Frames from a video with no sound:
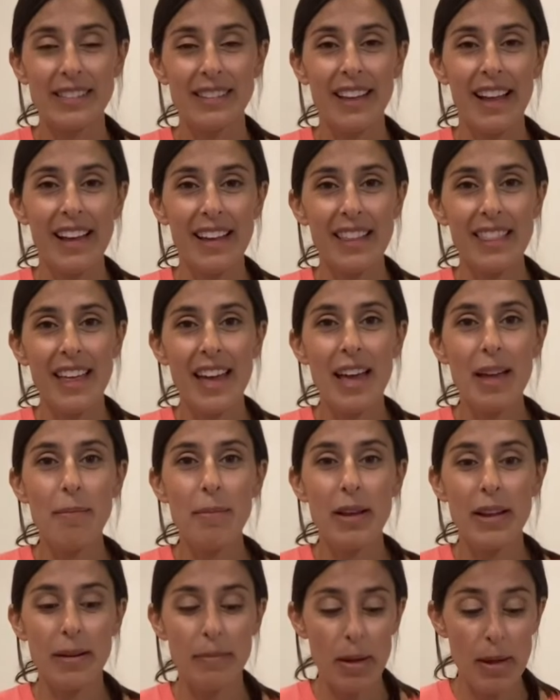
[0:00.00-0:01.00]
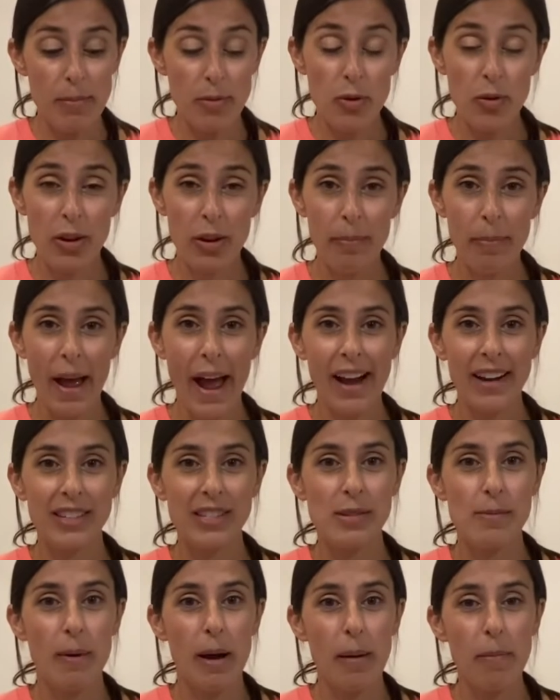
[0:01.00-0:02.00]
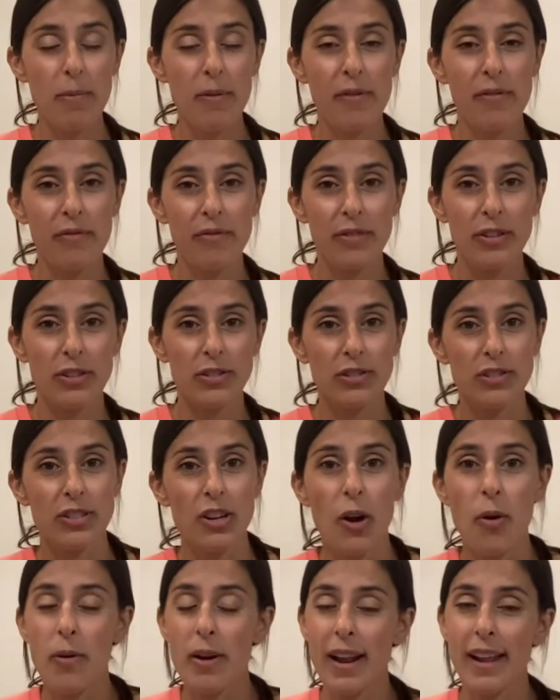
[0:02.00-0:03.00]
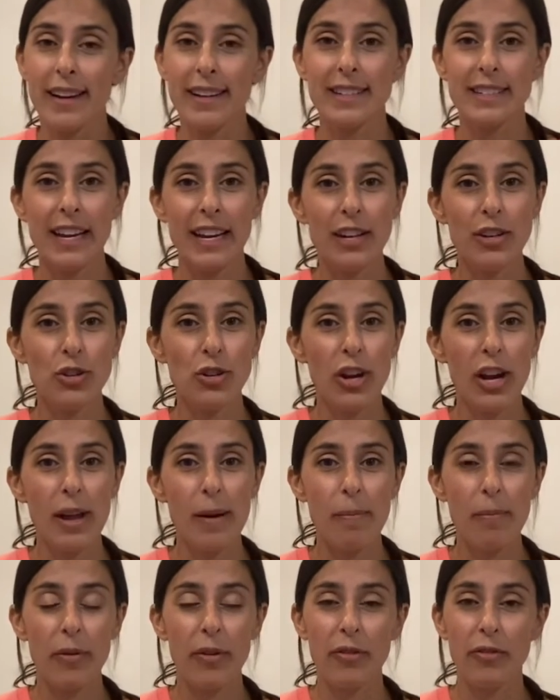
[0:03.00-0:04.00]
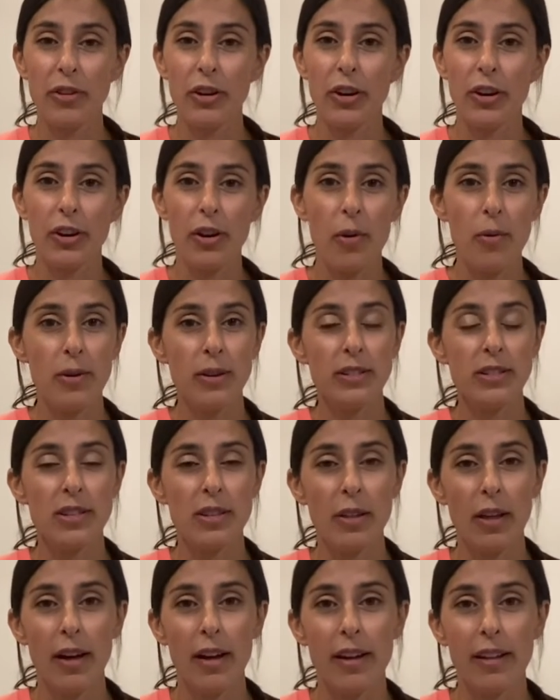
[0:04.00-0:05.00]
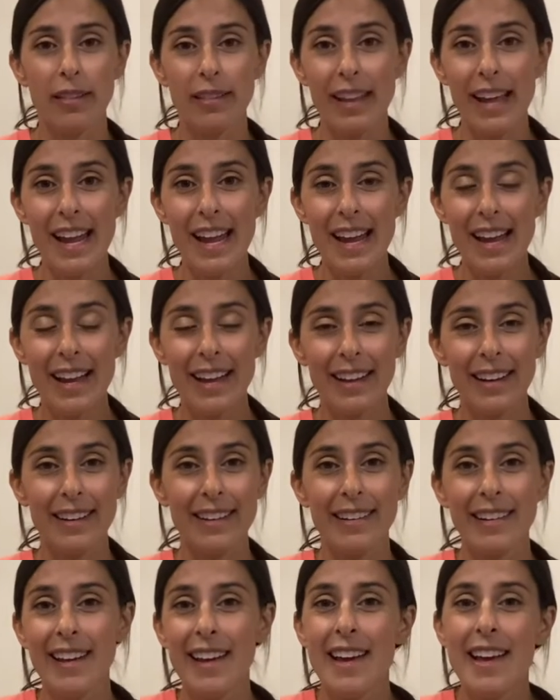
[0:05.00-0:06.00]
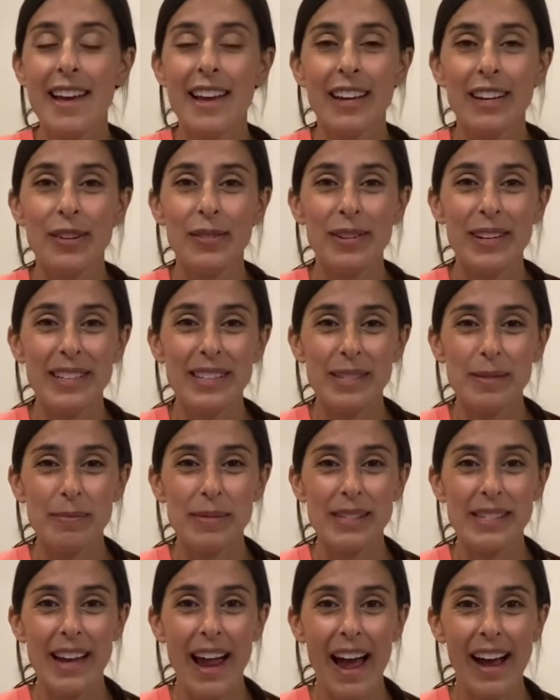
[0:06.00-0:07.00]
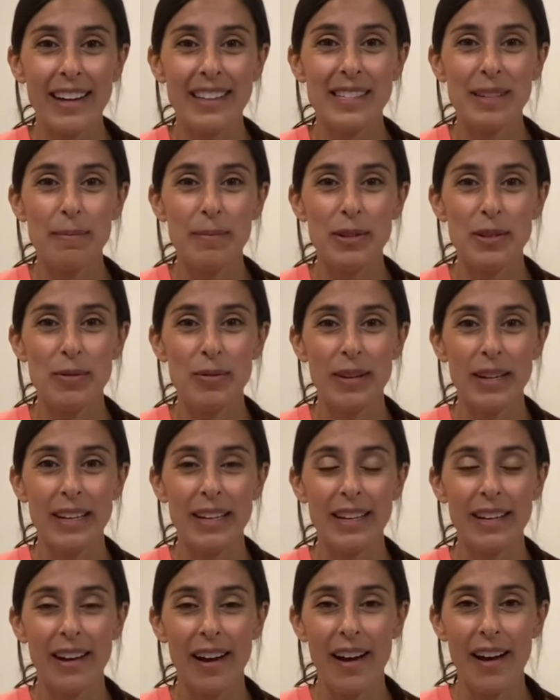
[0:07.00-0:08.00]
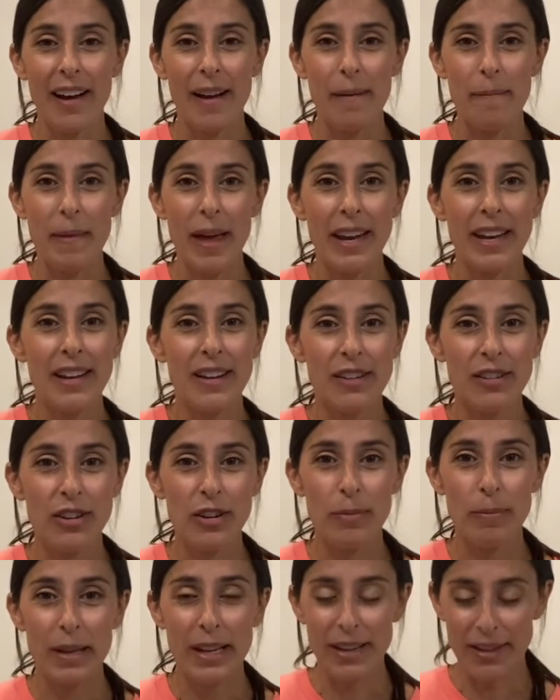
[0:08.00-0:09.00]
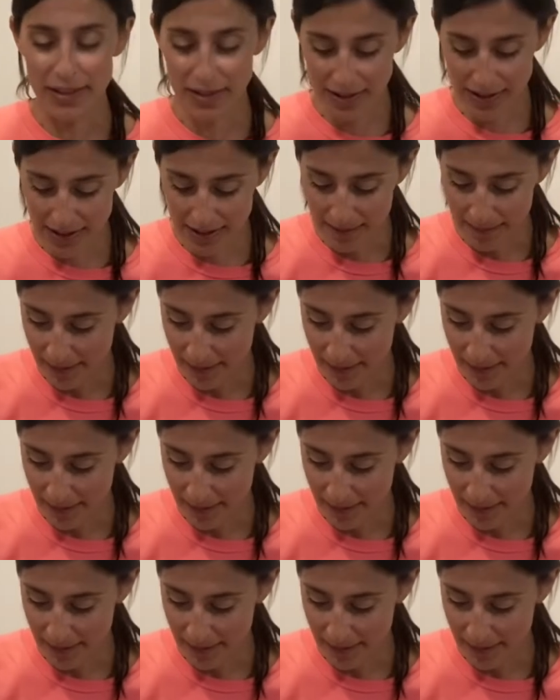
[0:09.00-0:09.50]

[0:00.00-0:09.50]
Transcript: like them, and maybe you can pack some up if you're going on a day trip or if you're going to the lake and you need some snacks in between any of your meals.